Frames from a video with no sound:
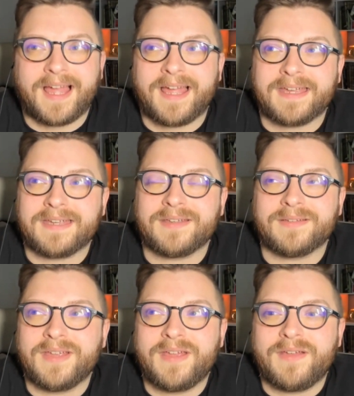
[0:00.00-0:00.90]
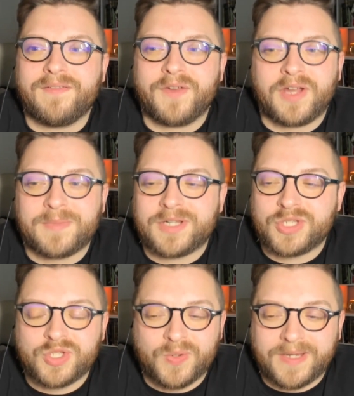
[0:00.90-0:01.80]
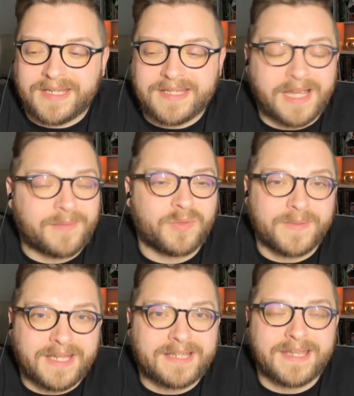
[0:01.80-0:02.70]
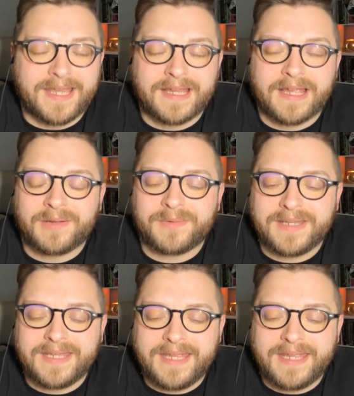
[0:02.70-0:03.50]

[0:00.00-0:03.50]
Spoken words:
I very much enjoy any time that we get to hang out.